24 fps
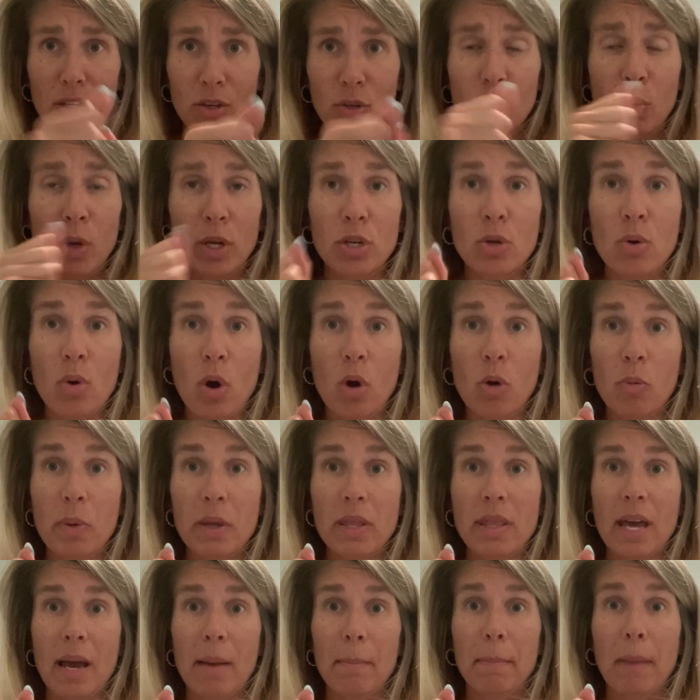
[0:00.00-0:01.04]
when you
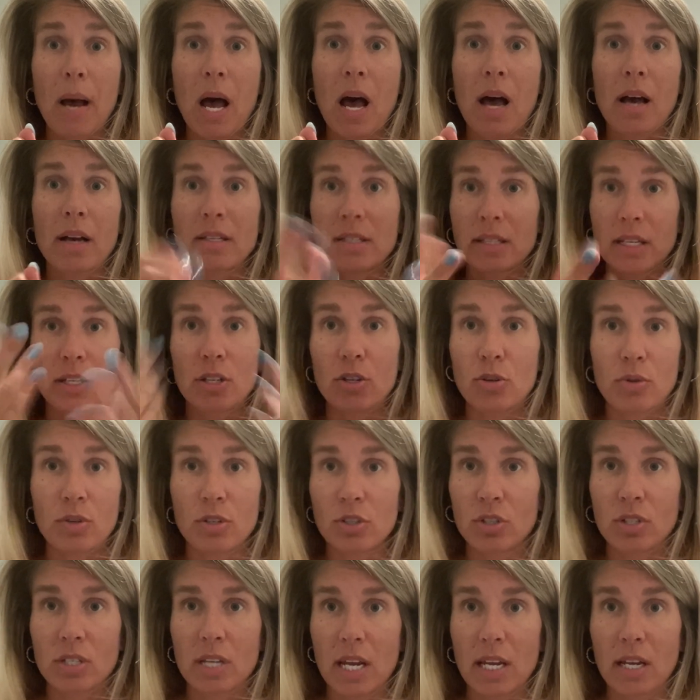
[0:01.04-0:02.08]
open that box, like, you can
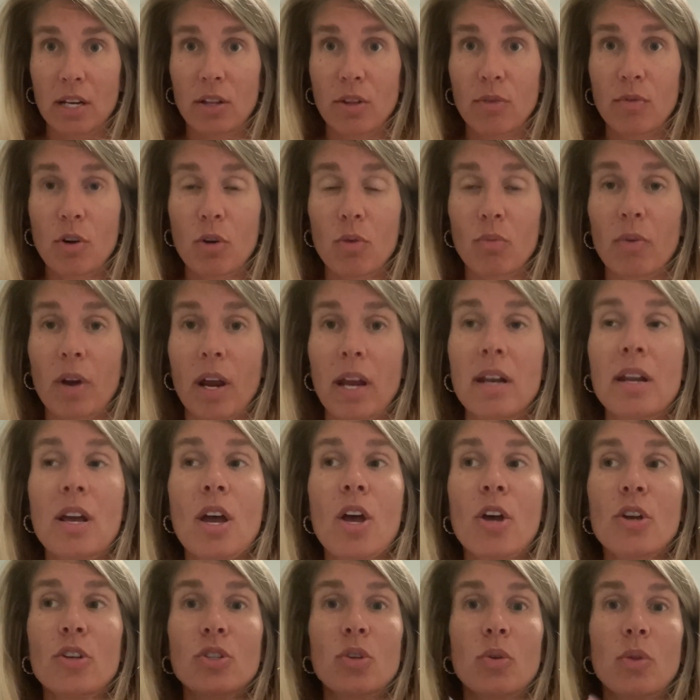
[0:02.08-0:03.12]
just take it in the room, right?
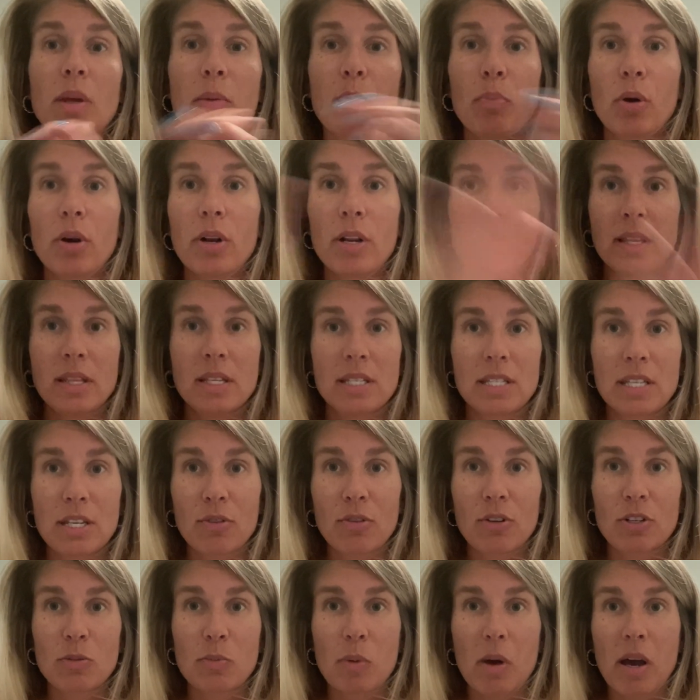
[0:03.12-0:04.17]
So they put it in the
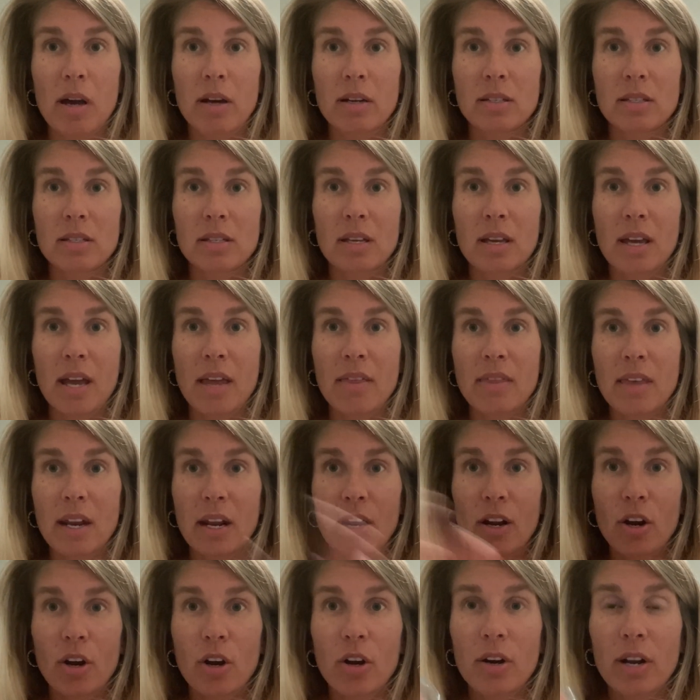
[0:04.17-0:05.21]
Secrets box, and then
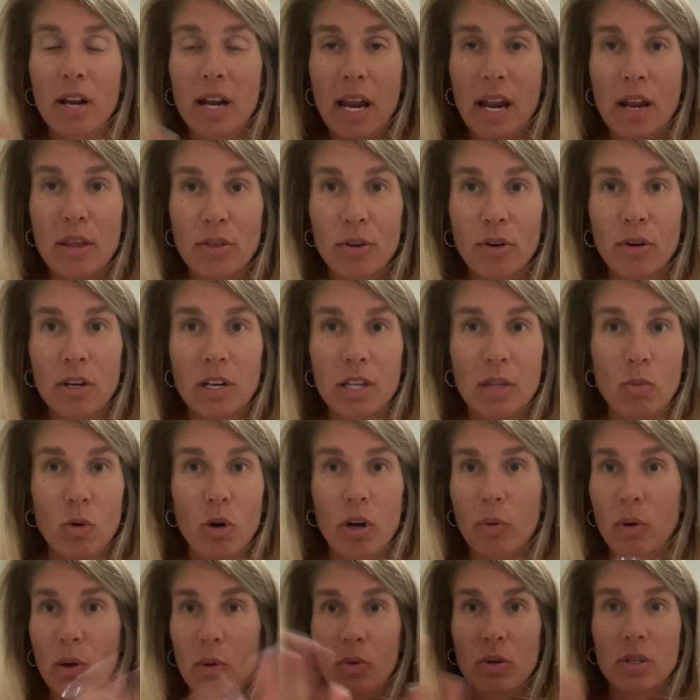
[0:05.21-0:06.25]
I heard at 8:30 in the
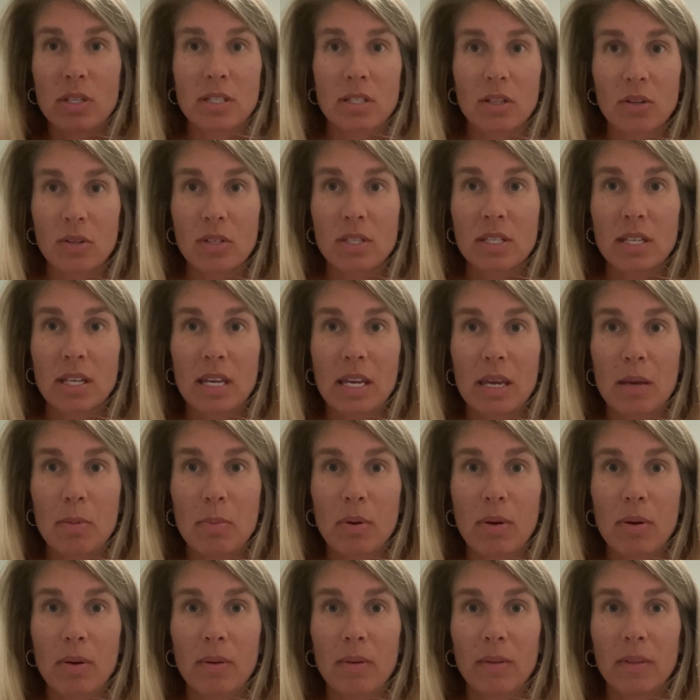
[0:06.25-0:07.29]
morning, we were still asleep,
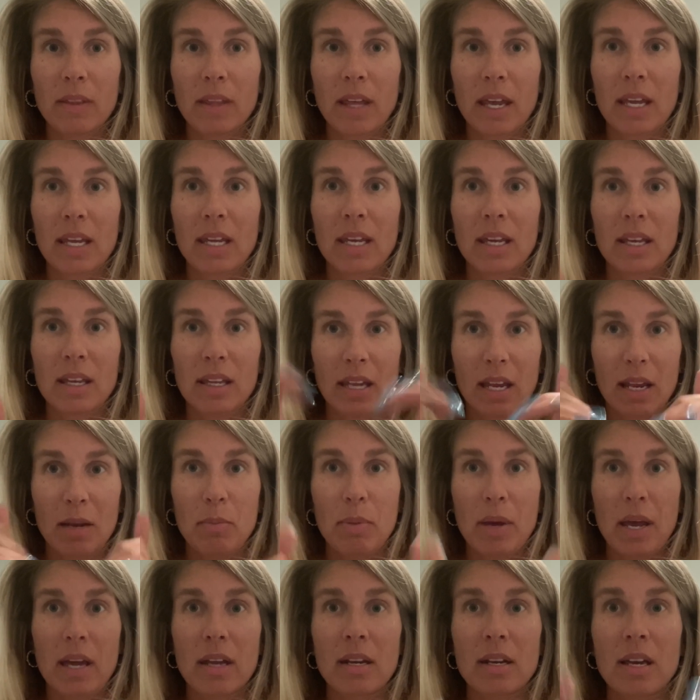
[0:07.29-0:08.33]
like in
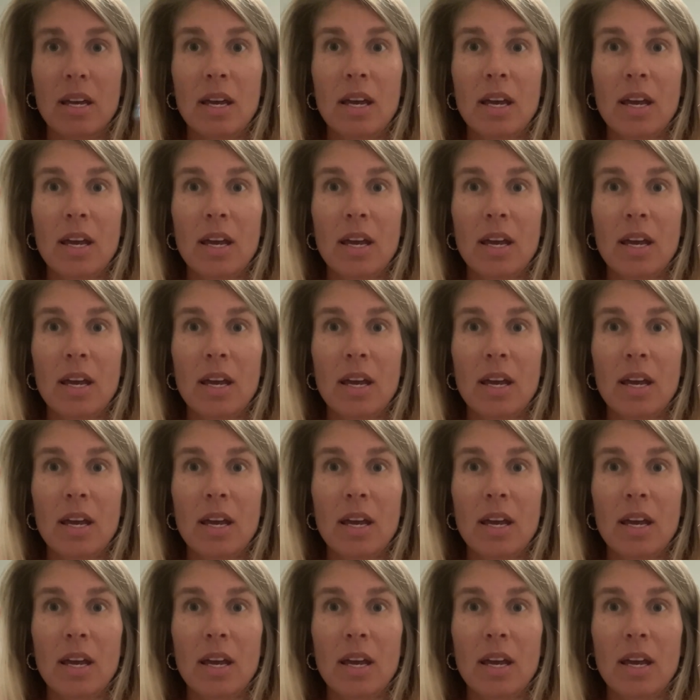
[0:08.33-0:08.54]
bed,